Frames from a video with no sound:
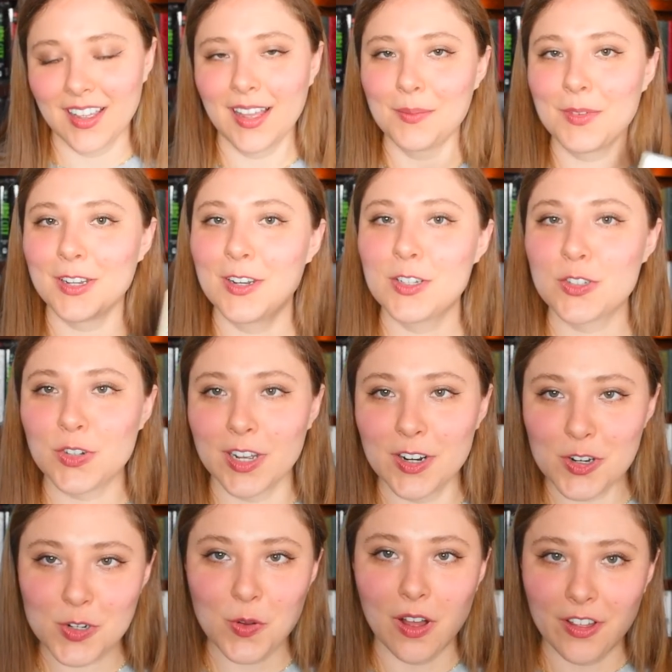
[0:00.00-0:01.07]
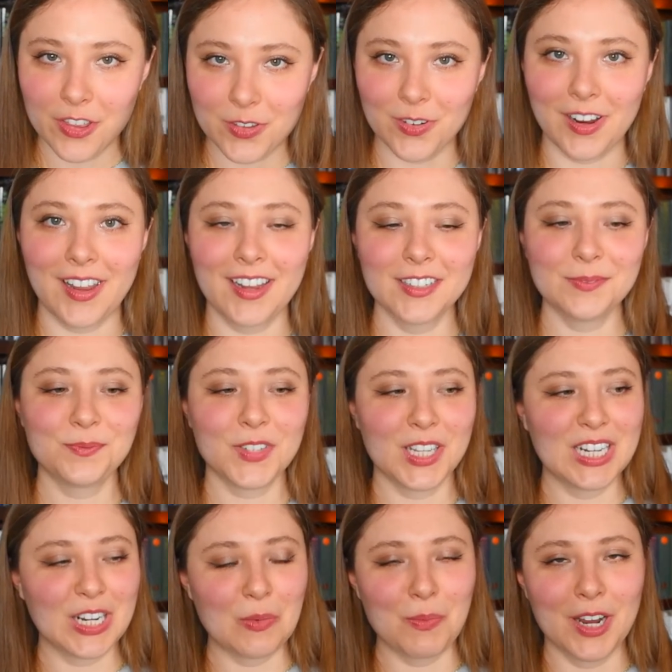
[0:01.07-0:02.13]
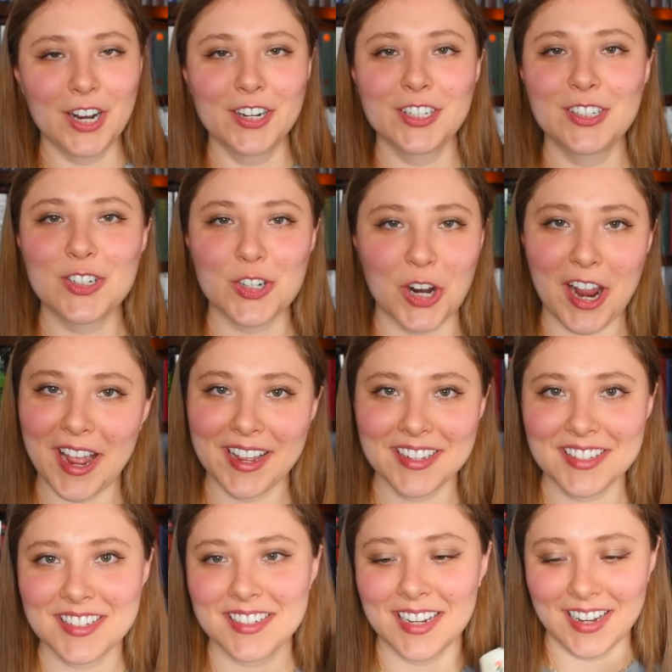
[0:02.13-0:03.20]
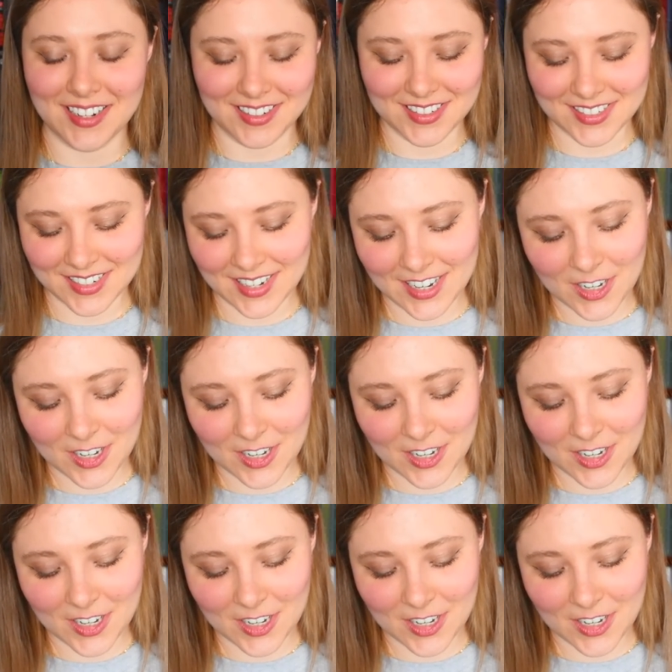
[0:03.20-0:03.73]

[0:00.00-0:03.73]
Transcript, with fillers: I'm gonna try to do all three and compare and contrast and